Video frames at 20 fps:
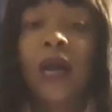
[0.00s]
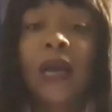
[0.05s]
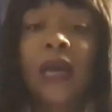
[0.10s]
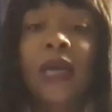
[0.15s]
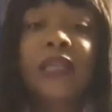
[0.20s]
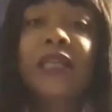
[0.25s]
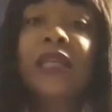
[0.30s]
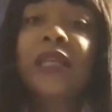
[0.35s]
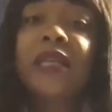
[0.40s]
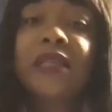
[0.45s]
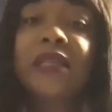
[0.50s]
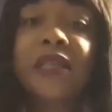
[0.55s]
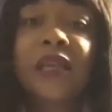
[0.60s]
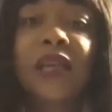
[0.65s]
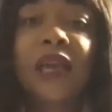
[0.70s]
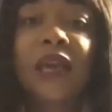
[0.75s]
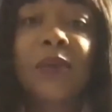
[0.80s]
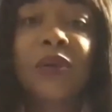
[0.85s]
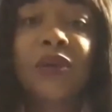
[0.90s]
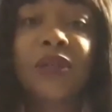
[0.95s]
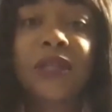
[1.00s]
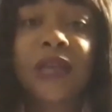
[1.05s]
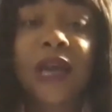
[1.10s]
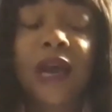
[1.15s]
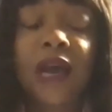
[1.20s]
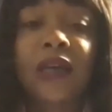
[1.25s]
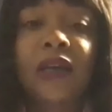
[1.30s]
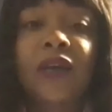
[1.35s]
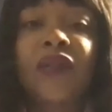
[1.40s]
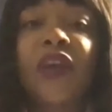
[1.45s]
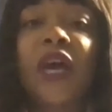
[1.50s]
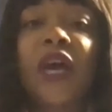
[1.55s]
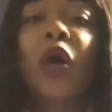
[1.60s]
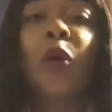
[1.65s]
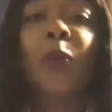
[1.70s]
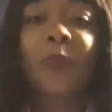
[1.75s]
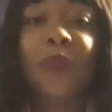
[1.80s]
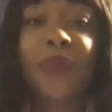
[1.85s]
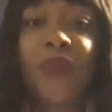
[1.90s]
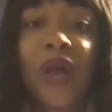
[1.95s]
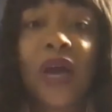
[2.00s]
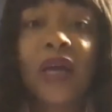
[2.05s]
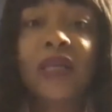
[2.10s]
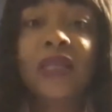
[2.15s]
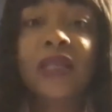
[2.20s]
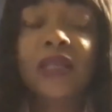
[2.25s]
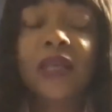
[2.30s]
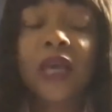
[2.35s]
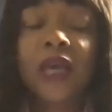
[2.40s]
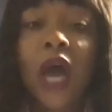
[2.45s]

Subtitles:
Tenants and neighbors kind of helped us